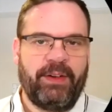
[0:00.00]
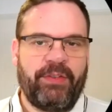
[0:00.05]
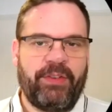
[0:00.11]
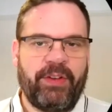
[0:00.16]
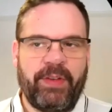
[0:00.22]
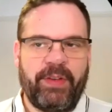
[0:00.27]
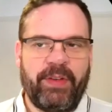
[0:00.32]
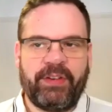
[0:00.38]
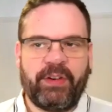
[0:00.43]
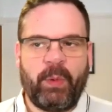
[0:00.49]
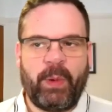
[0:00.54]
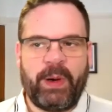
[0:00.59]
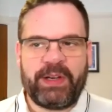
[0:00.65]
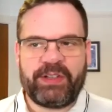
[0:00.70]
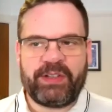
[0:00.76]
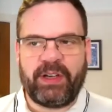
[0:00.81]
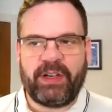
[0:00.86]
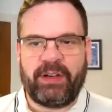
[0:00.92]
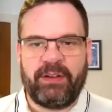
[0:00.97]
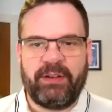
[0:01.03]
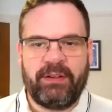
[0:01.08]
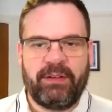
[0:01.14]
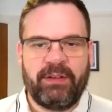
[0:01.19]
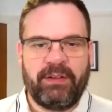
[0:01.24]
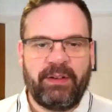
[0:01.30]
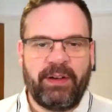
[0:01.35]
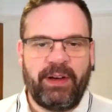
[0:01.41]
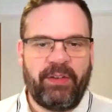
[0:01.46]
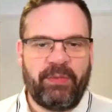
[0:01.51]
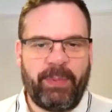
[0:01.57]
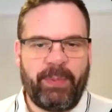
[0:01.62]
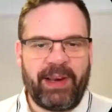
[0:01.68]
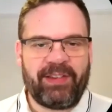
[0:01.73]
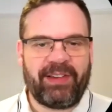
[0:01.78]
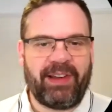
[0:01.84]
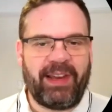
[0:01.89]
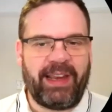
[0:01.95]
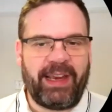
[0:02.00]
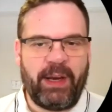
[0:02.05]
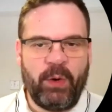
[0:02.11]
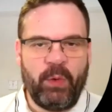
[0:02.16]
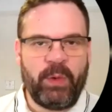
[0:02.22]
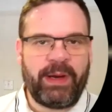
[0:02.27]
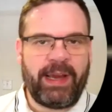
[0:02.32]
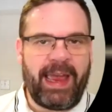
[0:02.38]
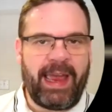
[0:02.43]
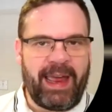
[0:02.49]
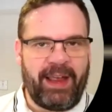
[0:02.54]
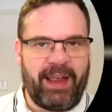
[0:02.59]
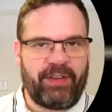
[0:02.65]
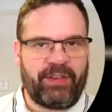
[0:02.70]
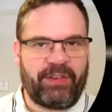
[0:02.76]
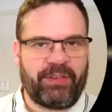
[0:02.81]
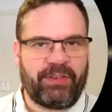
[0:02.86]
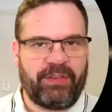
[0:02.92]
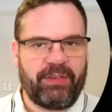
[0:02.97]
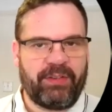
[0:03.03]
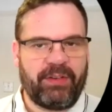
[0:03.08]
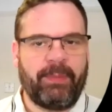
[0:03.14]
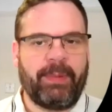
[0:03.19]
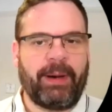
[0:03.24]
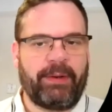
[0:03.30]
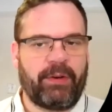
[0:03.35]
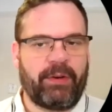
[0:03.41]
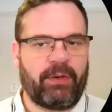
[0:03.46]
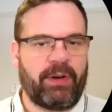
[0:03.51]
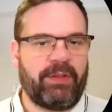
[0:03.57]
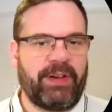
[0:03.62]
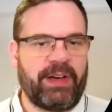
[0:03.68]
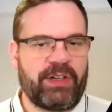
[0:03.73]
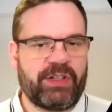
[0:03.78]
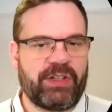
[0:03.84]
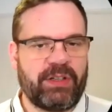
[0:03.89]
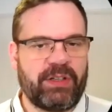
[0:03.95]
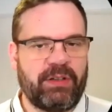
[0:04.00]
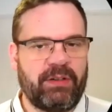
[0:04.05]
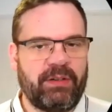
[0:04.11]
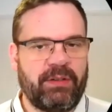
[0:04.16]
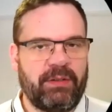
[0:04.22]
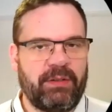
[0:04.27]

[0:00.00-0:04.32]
So this question is basically, who cares about your innovation?